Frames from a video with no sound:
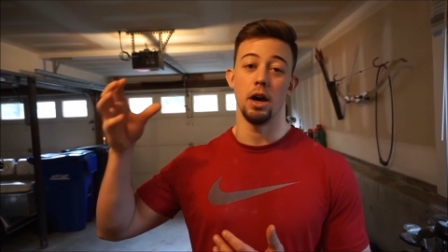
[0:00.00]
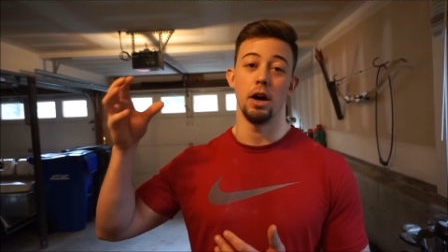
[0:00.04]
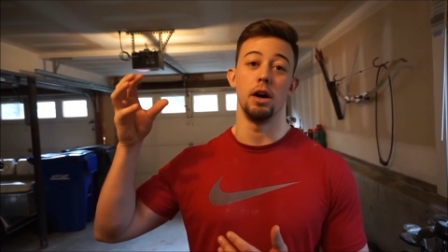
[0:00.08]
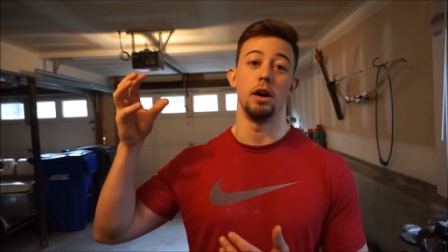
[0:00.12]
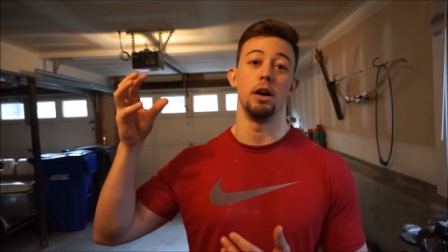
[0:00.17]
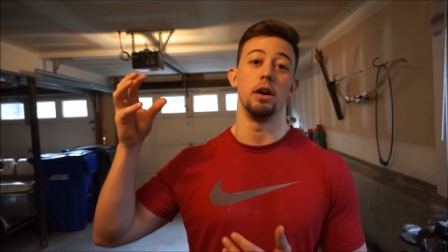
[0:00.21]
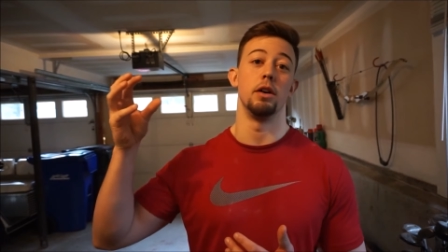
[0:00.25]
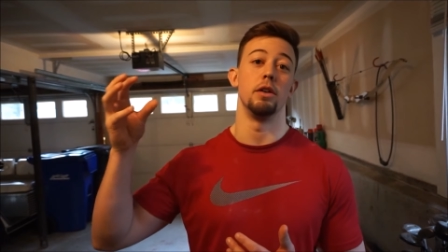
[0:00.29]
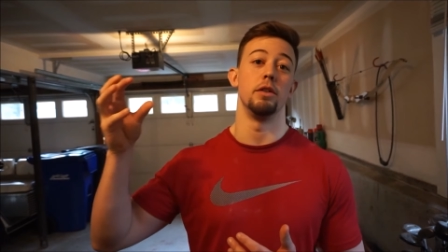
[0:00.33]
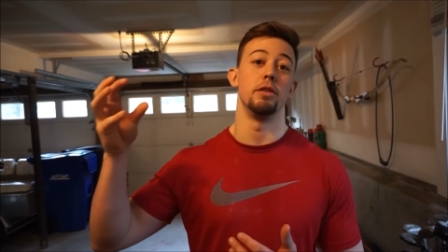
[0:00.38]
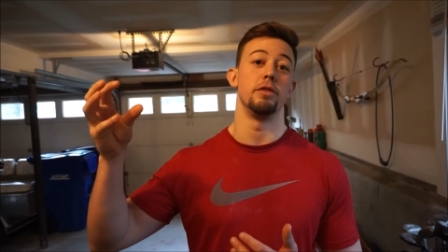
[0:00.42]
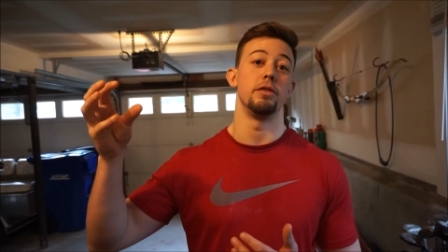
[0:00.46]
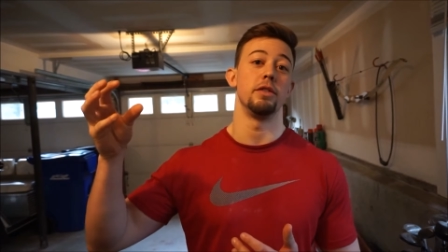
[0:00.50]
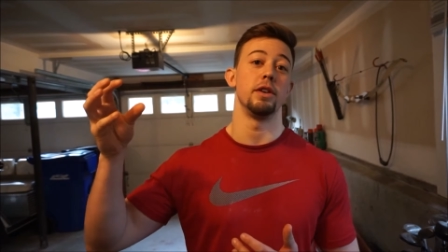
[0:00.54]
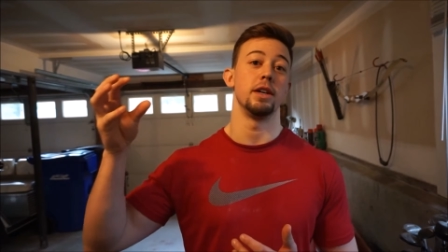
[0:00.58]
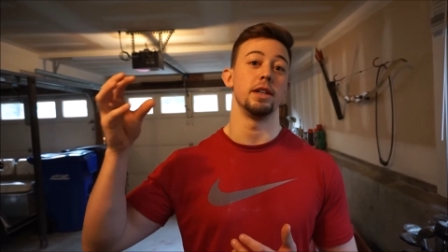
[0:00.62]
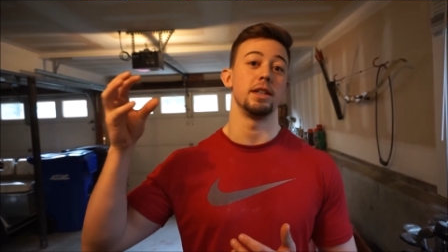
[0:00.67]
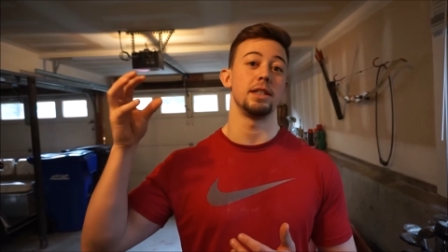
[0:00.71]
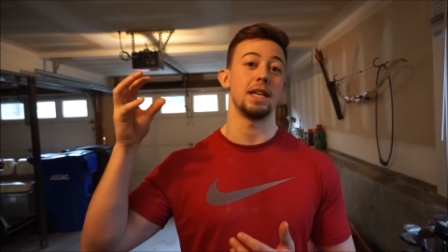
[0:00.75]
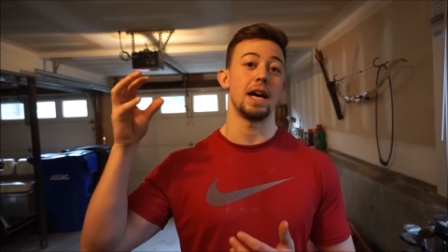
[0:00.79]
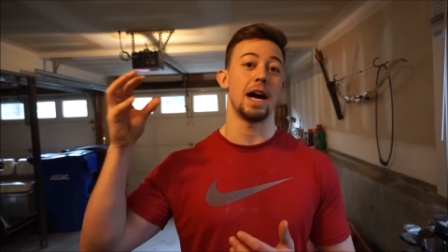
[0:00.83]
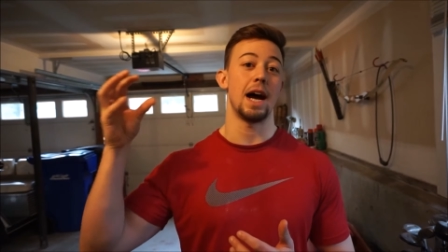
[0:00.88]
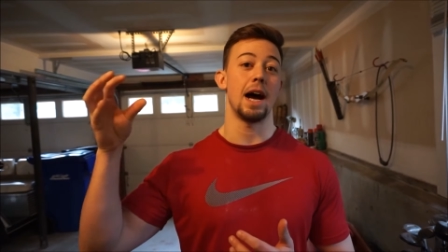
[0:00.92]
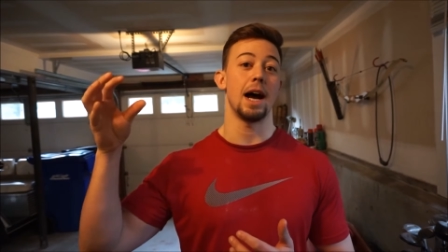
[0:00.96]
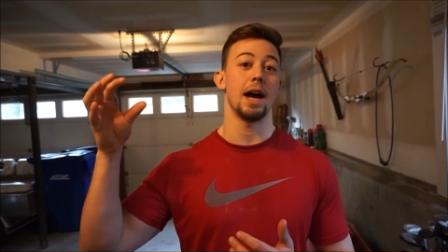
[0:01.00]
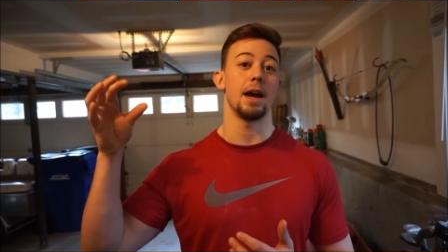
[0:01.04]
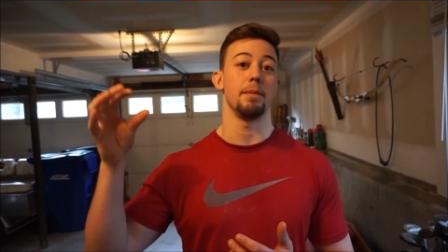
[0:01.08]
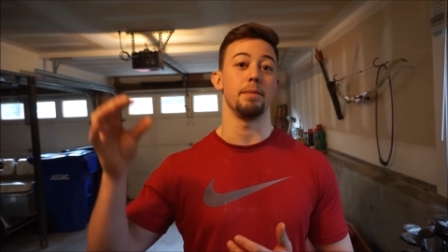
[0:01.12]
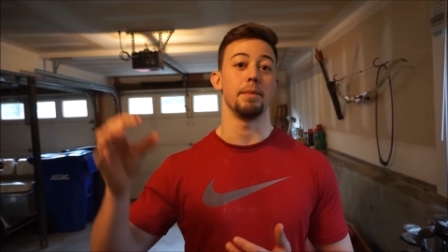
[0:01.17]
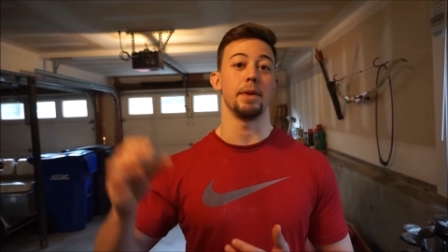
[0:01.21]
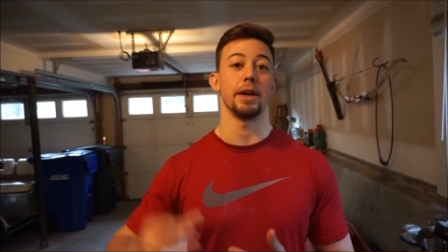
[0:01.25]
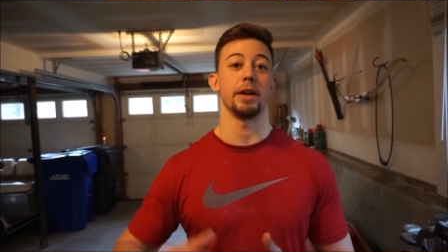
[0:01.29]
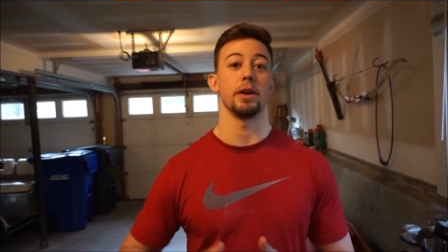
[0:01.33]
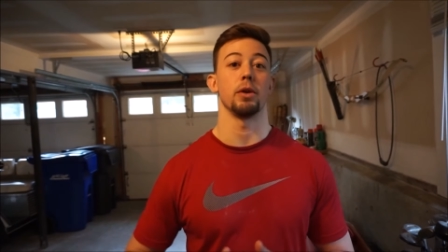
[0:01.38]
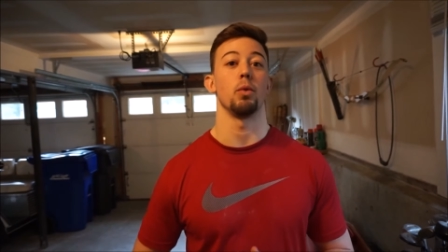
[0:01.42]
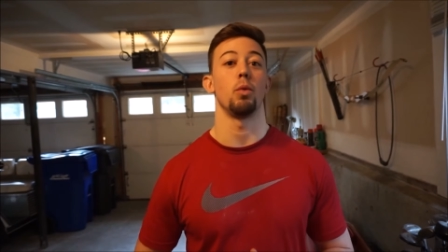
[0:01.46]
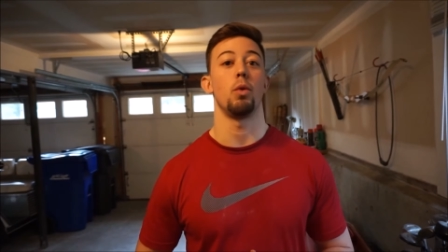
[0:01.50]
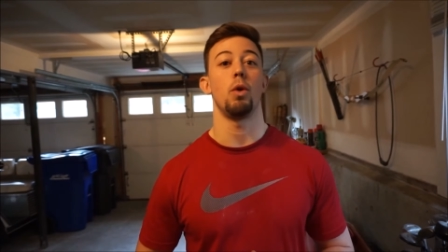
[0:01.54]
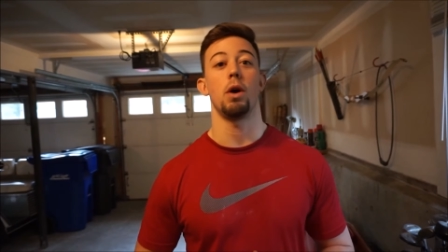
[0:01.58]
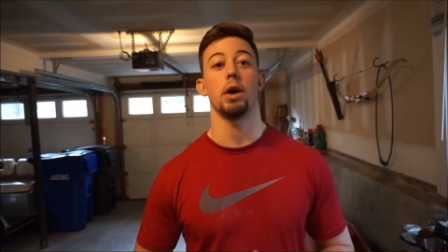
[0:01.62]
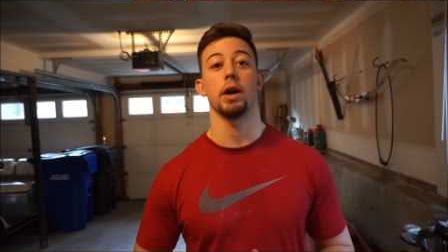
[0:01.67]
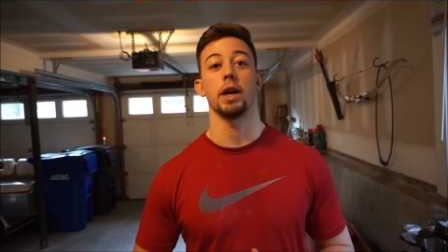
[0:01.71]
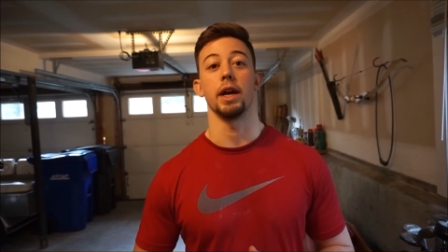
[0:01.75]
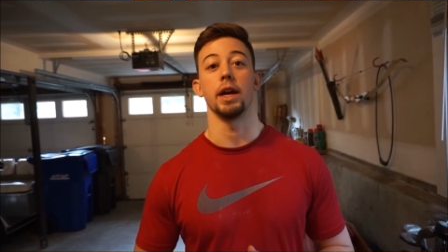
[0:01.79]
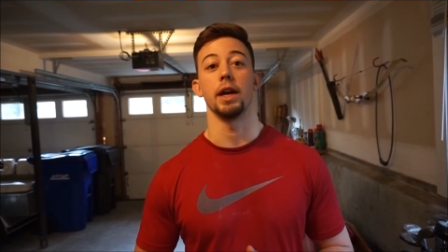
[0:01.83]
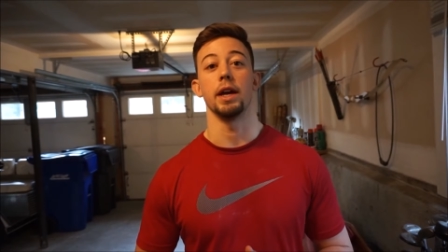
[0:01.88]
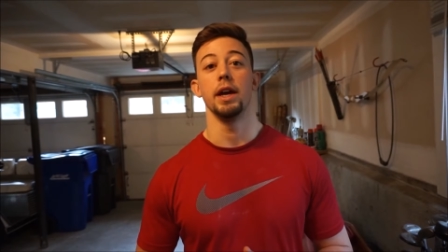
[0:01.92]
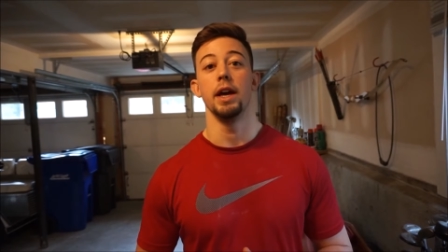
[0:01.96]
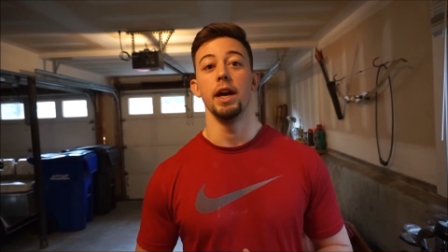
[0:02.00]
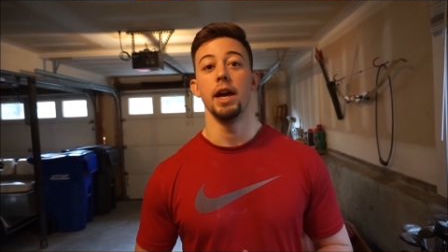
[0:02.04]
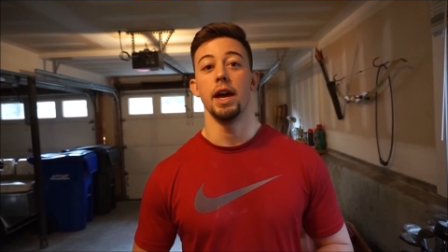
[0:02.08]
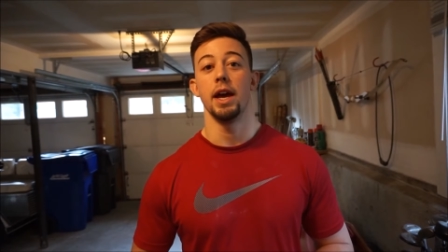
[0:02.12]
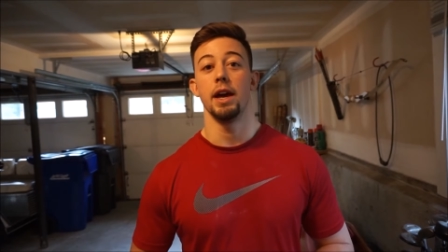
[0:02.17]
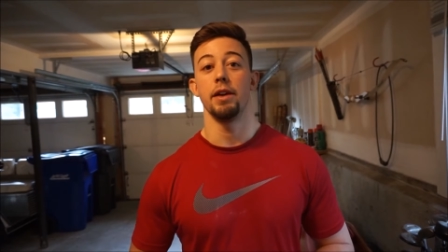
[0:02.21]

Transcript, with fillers: of time that you're walking.